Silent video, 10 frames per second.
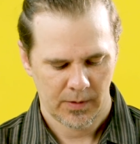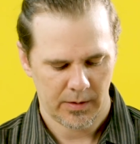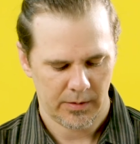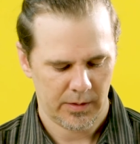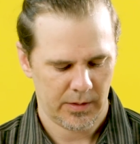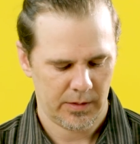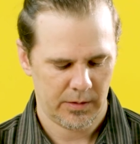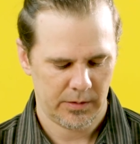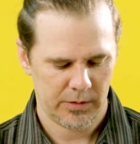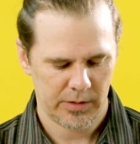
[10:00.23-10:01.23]
and
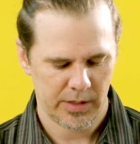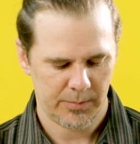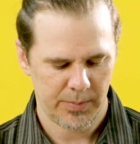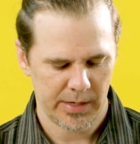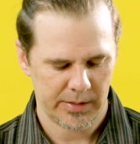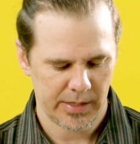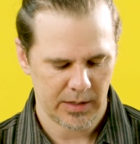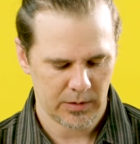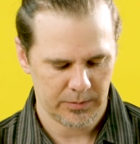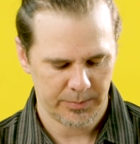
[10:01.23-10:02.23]
then set it back
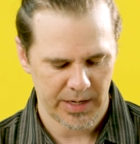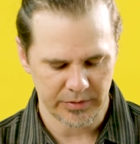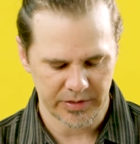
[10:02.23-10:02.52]
down. About